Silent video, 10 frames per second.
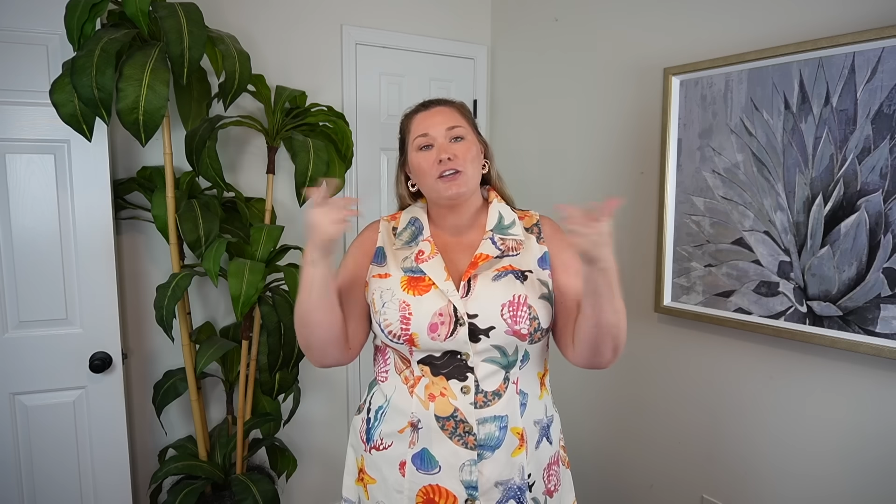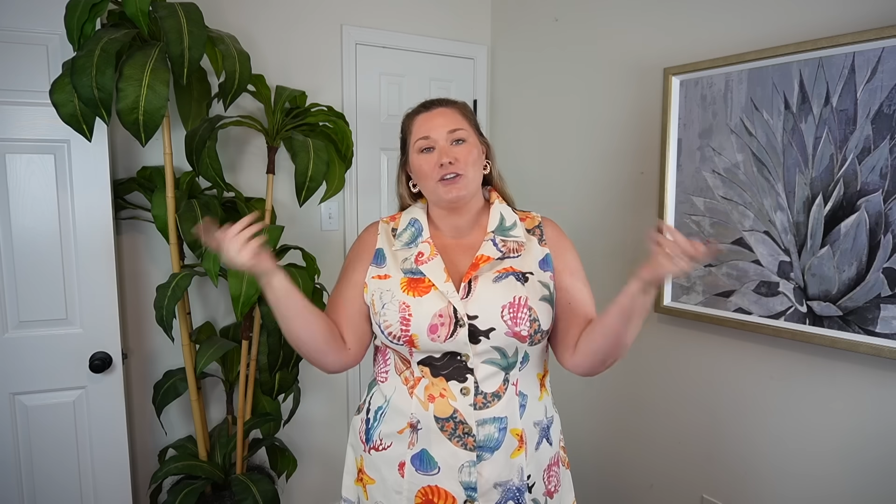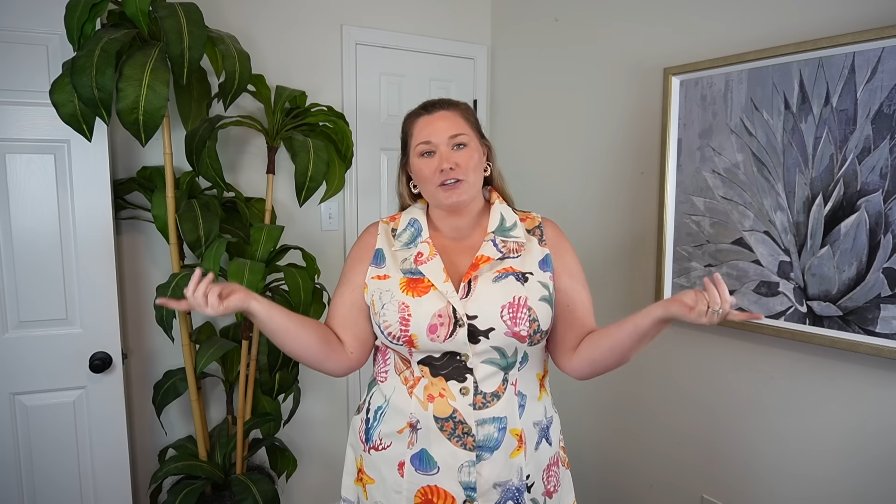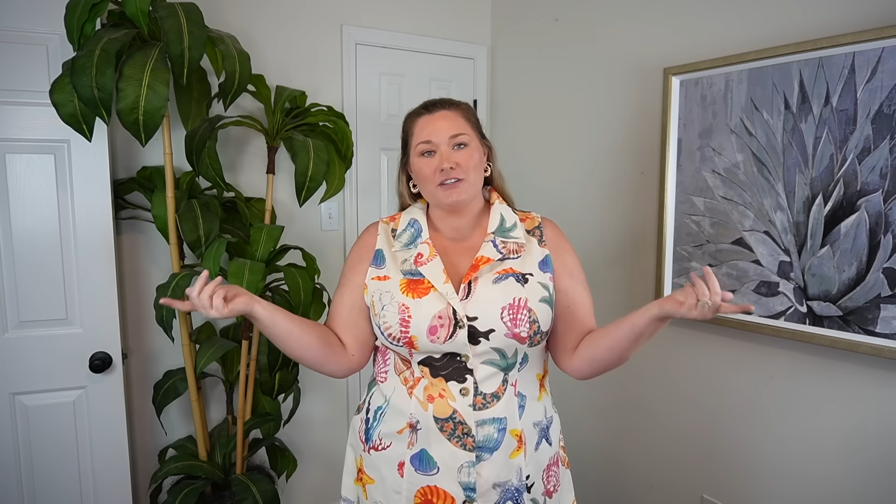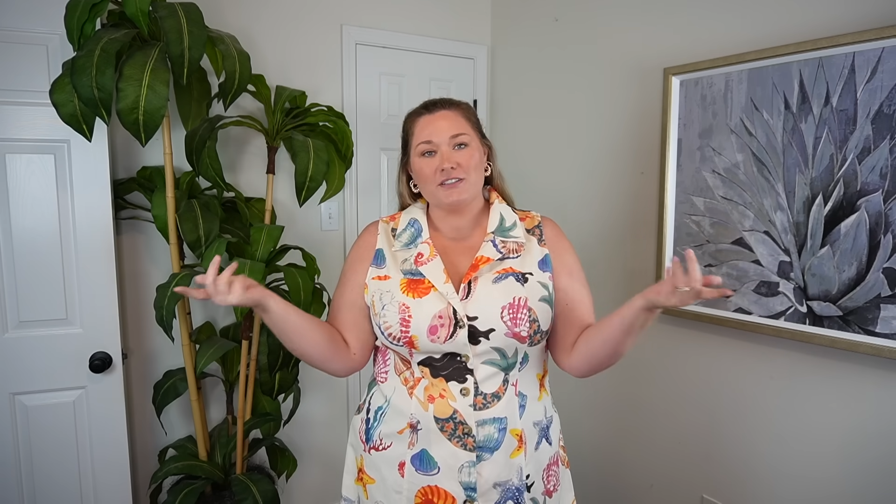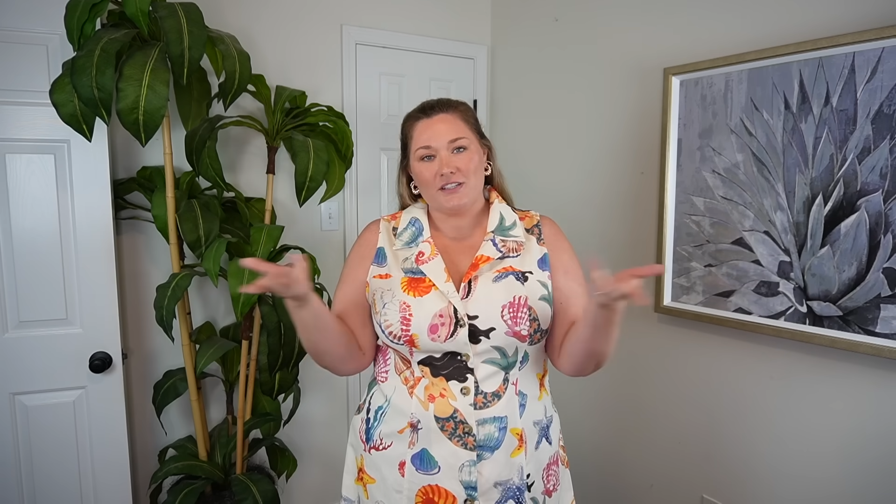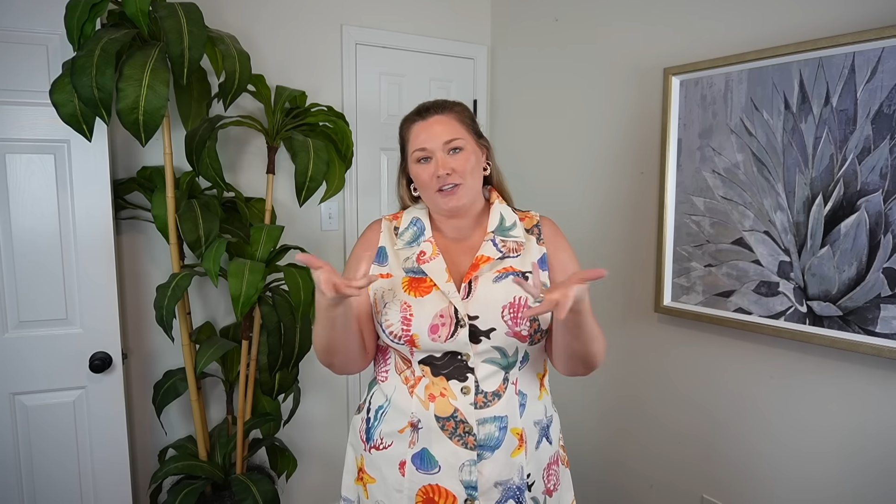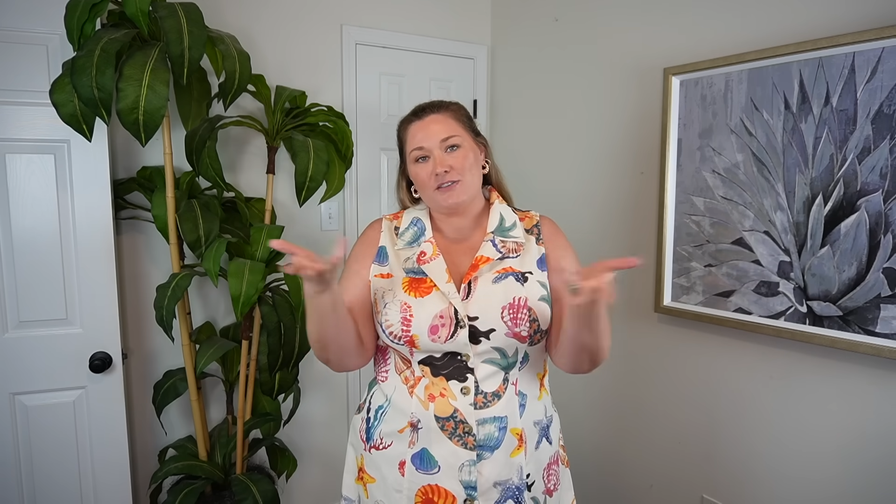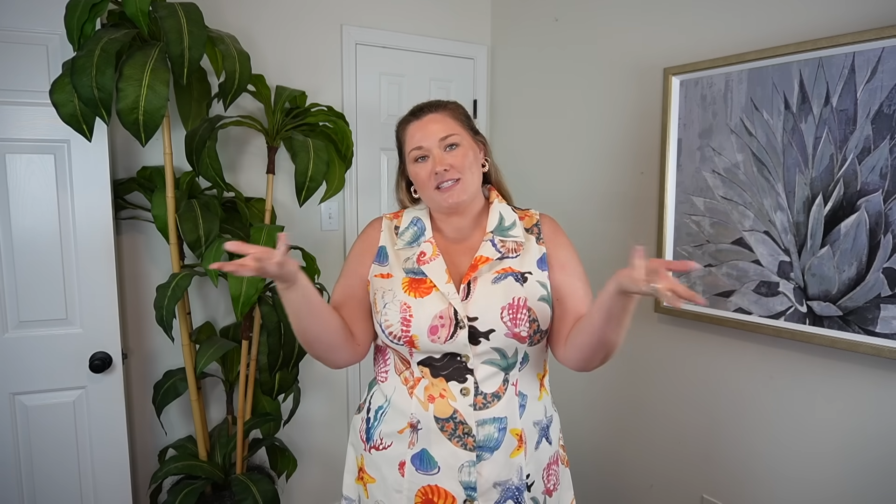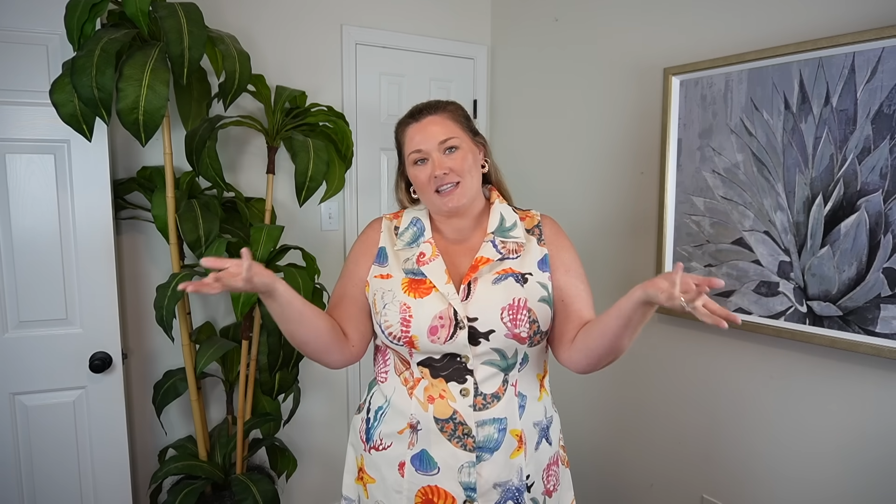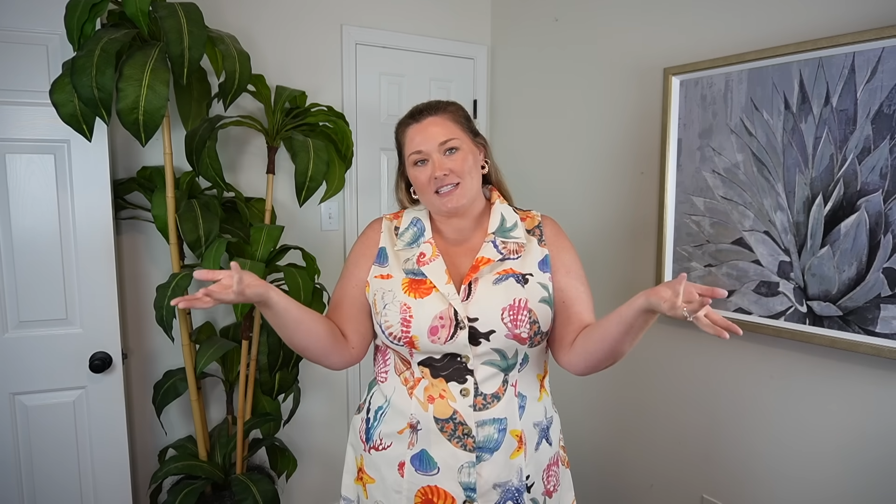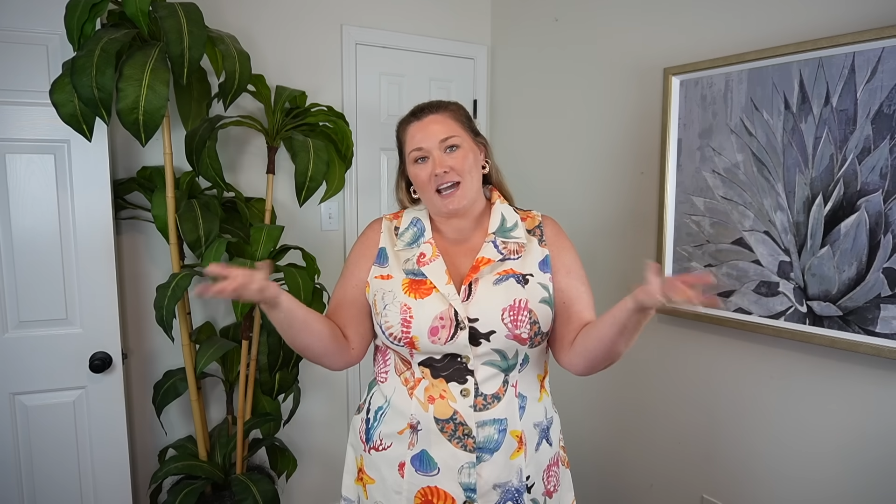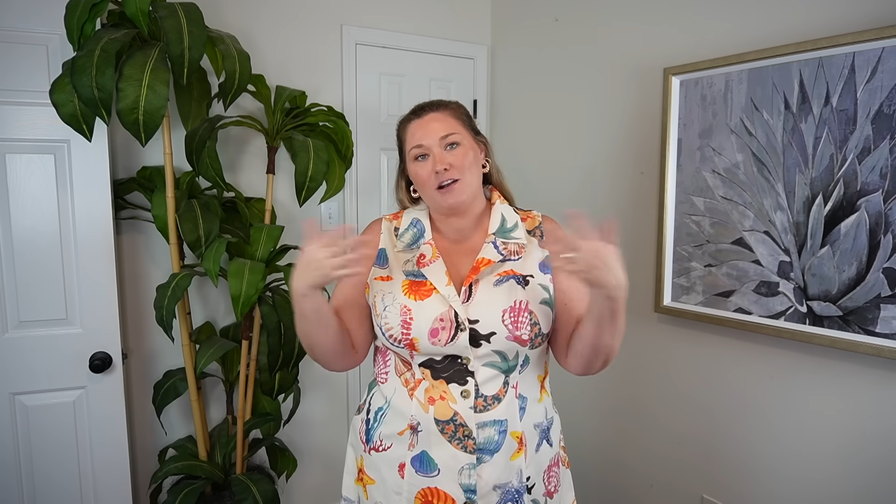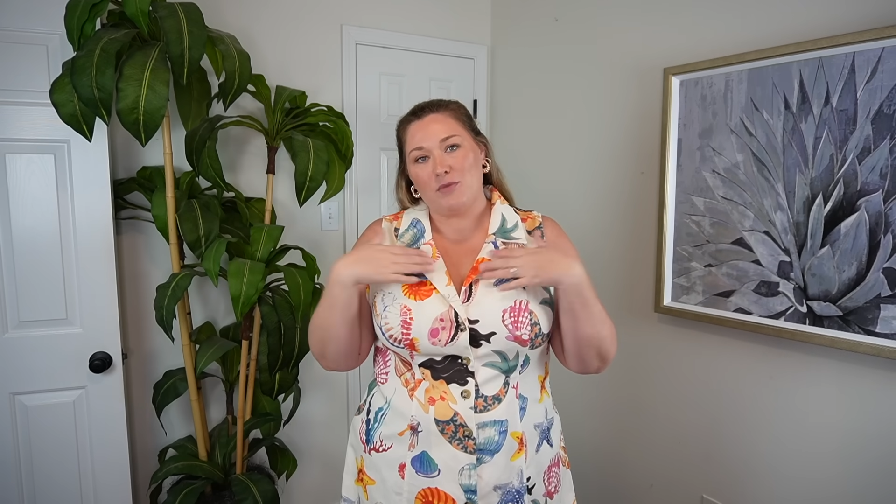You see the title